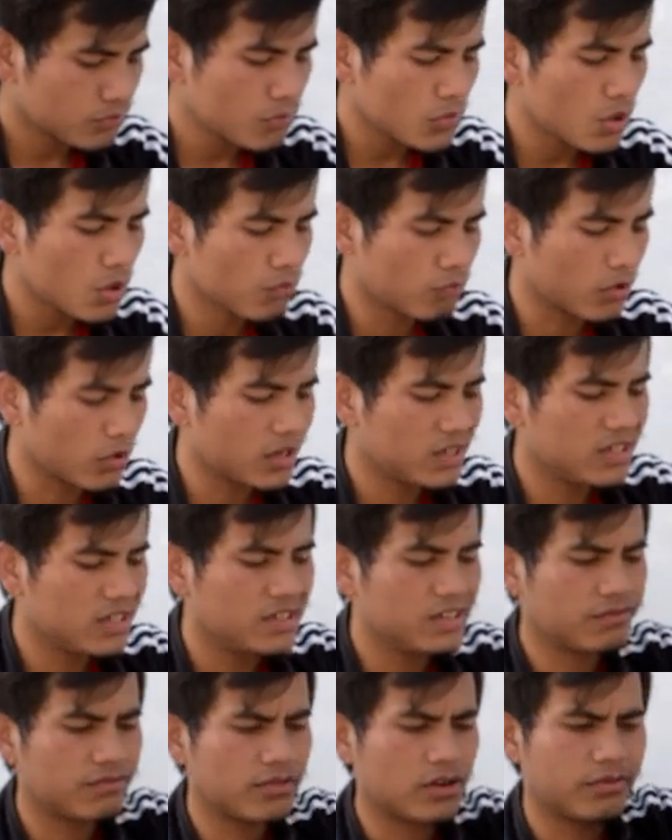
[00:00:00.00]
one
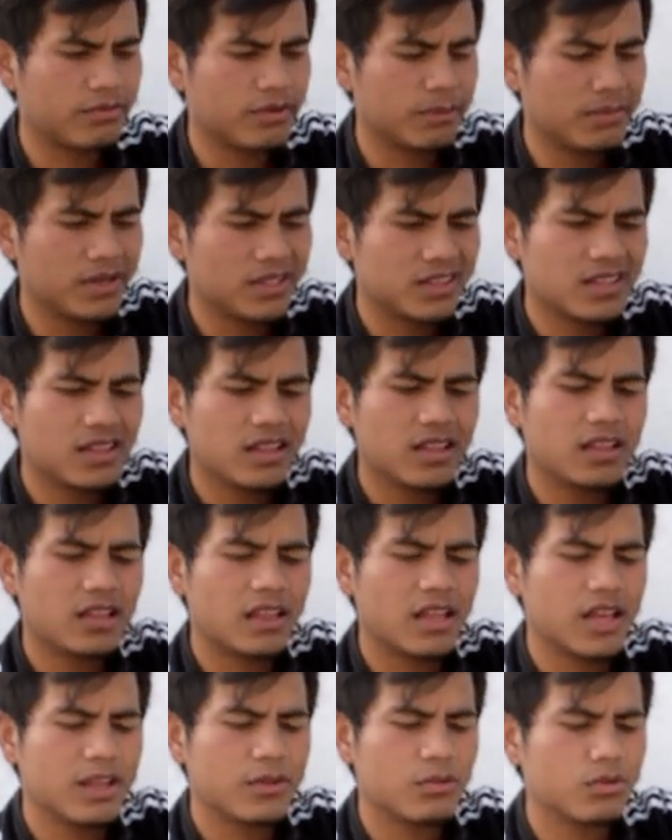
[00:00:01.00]
leaf of a betel,
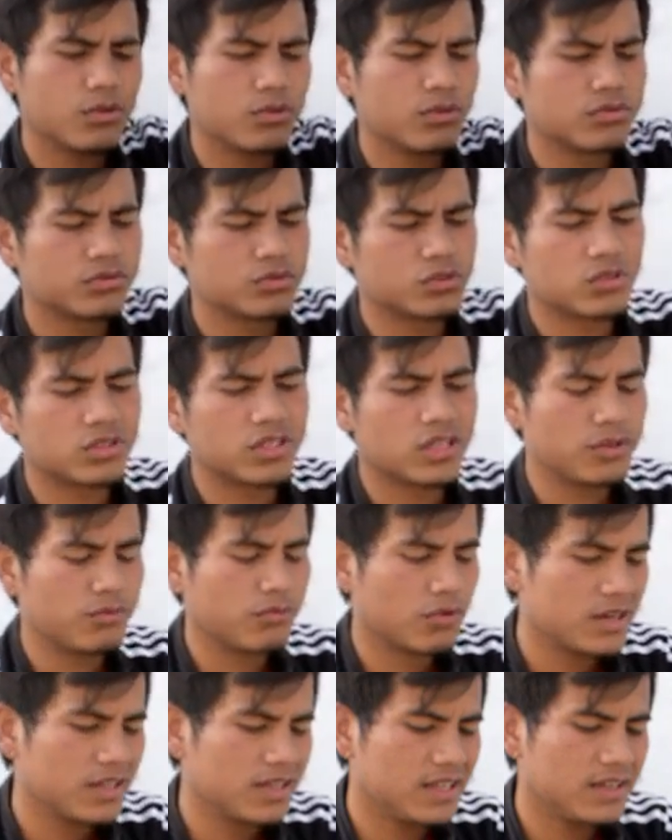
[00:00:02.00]
like, you know, totally
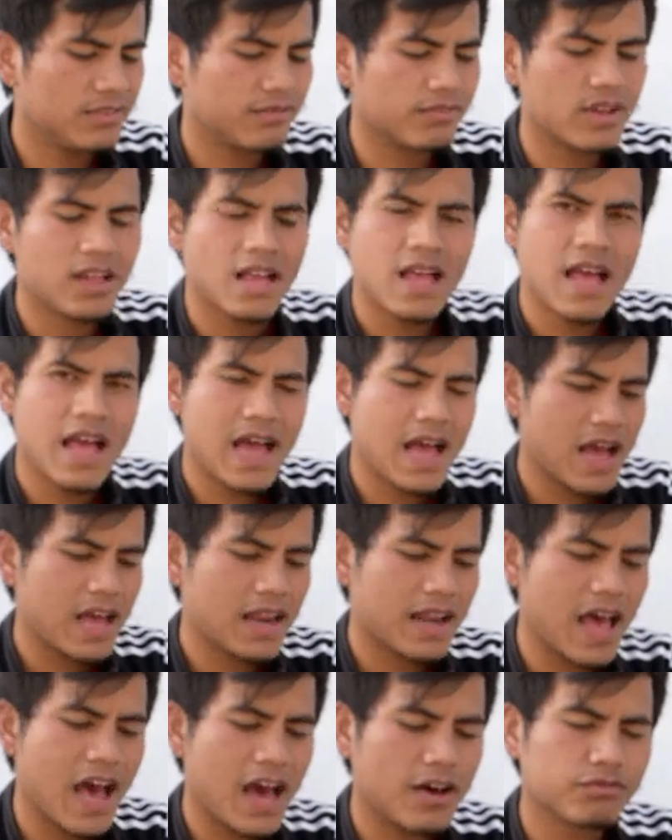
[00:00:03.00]
one leaf, and
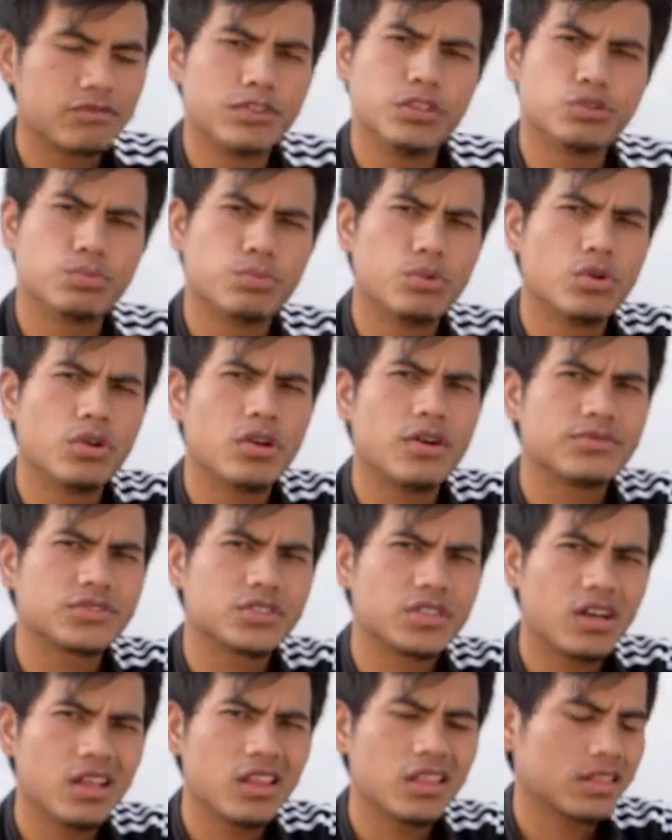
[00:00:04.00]
half teaspoon of
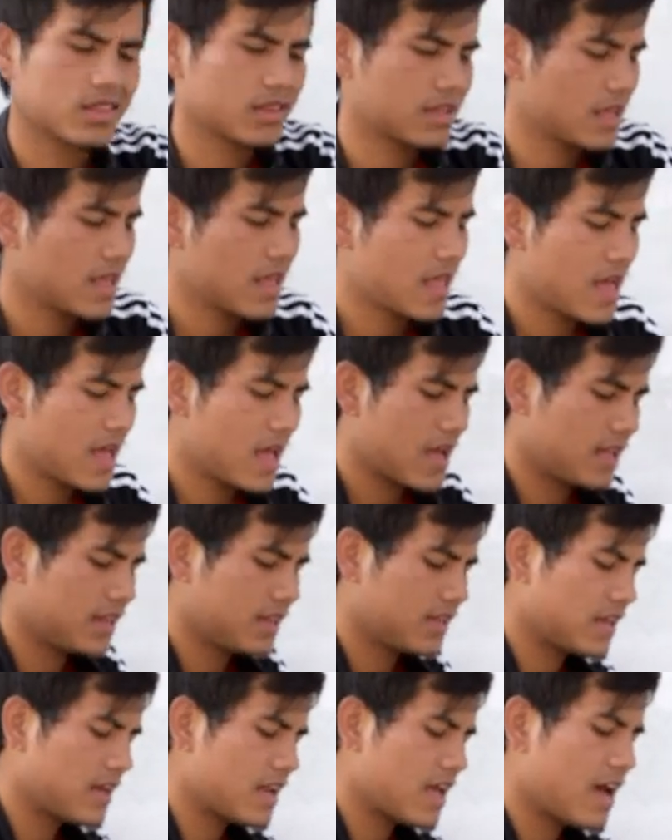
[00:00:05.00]
salt, and
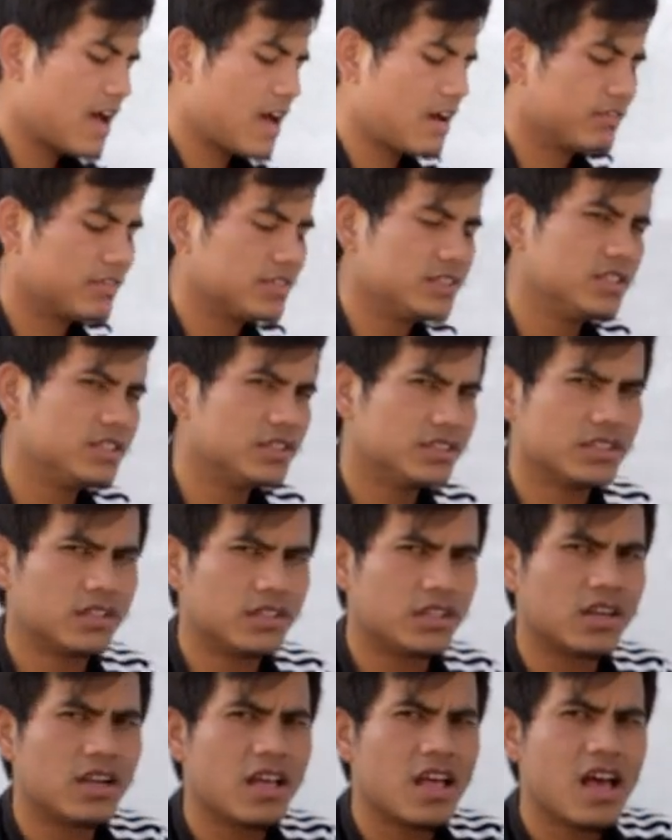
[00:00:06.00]
then I have a ginger.
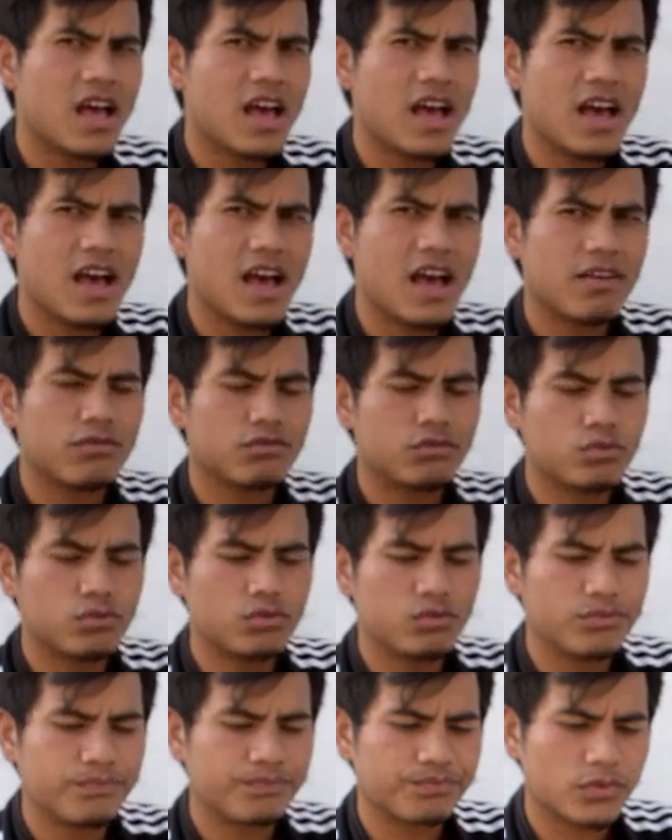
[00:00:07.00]
I have
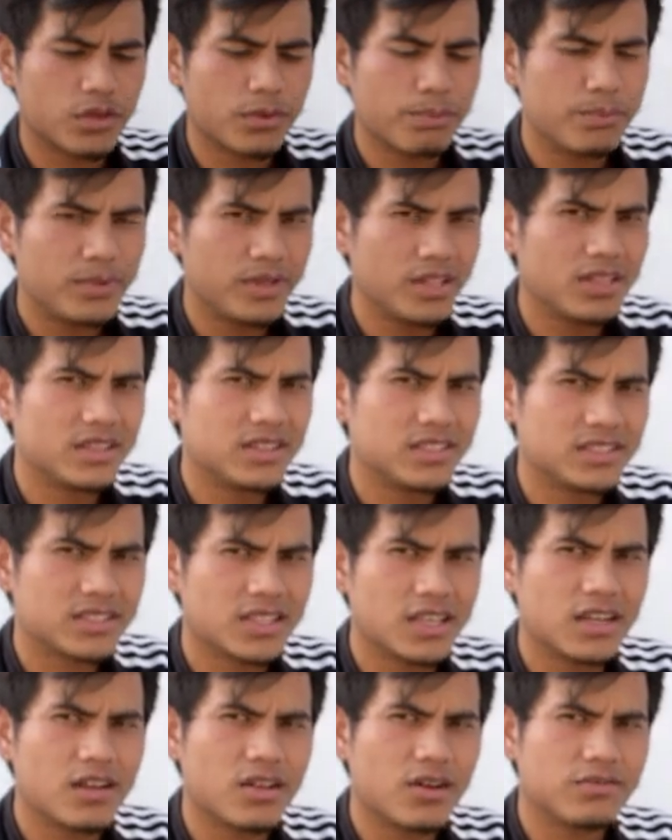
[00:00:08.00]
to peel the
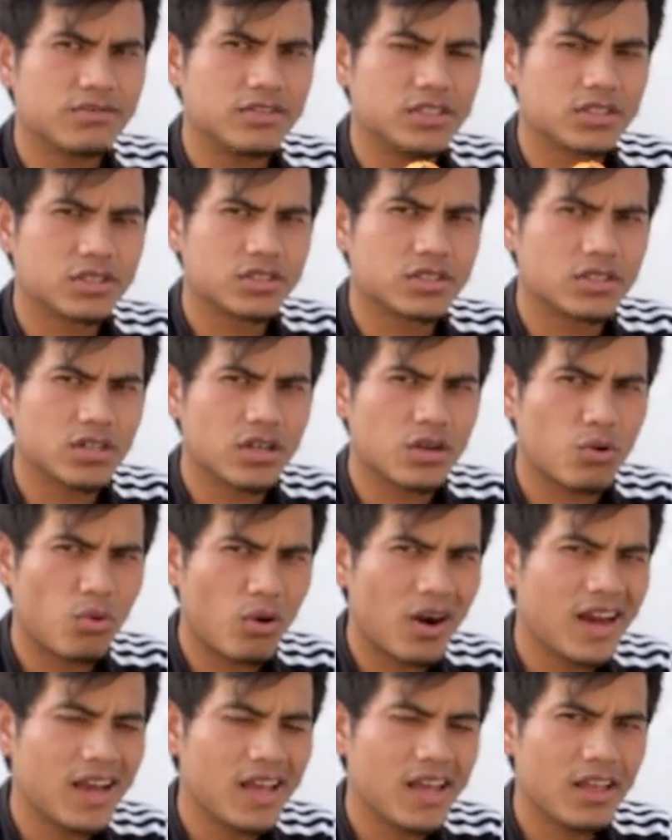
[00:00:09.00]
skin of this
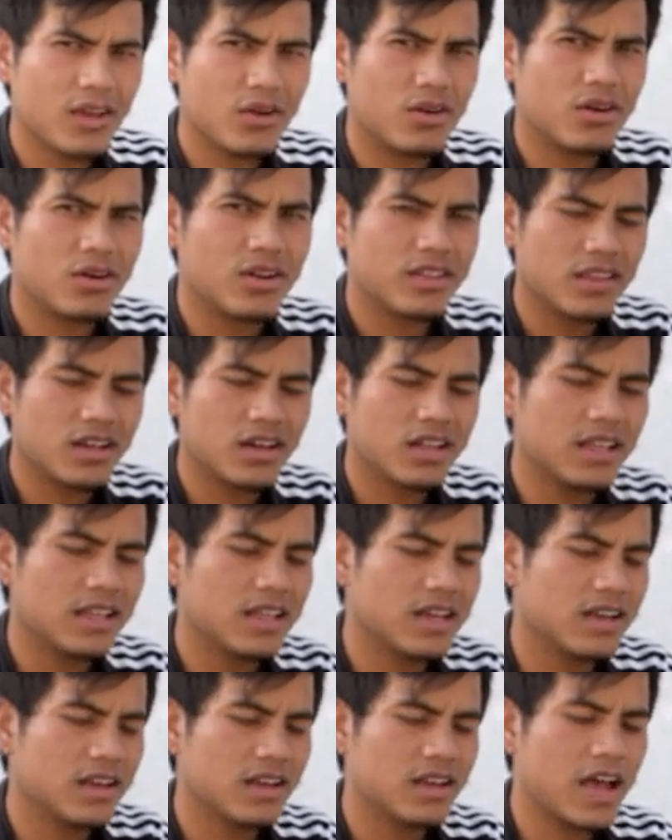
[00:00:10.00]
kwai or nut,
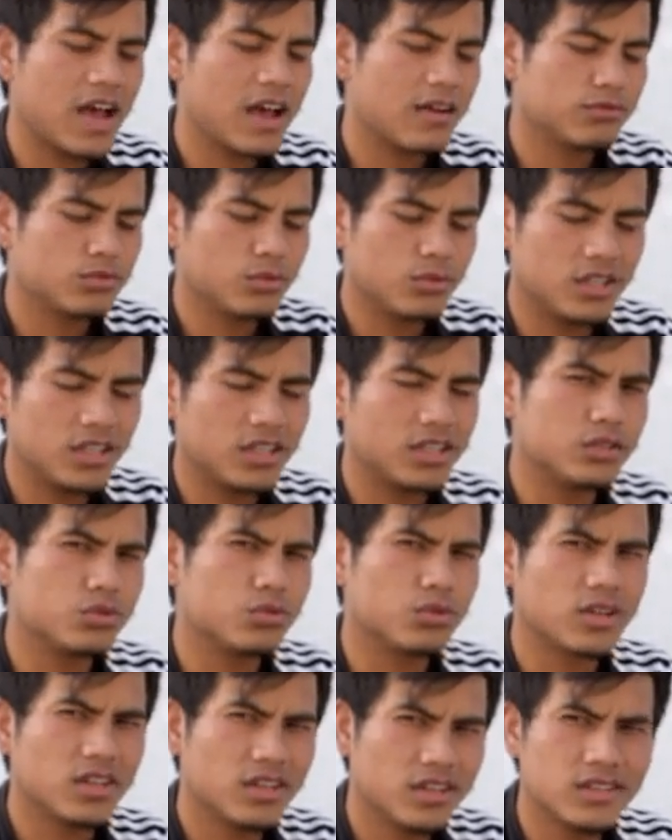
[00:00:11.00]
then I have to eat it
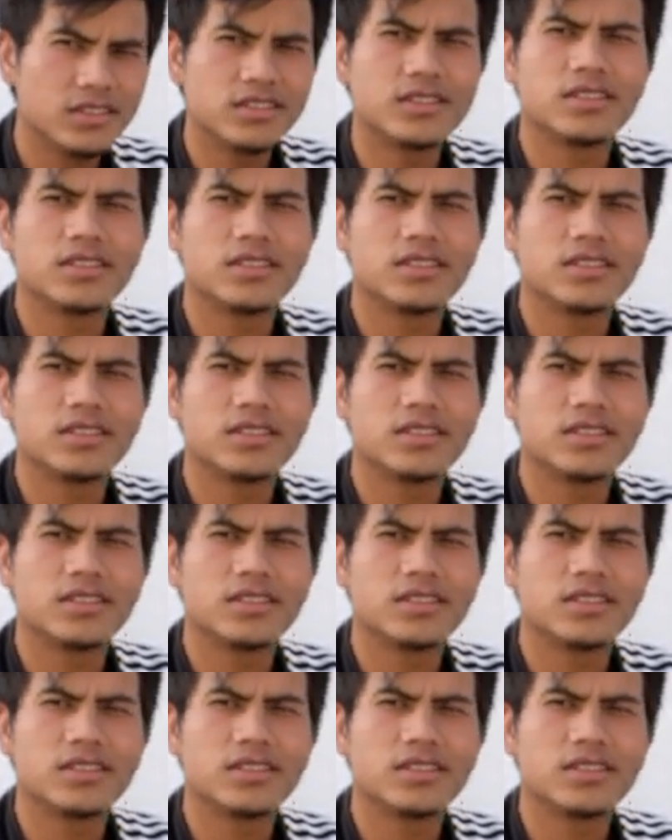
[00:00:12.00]
together.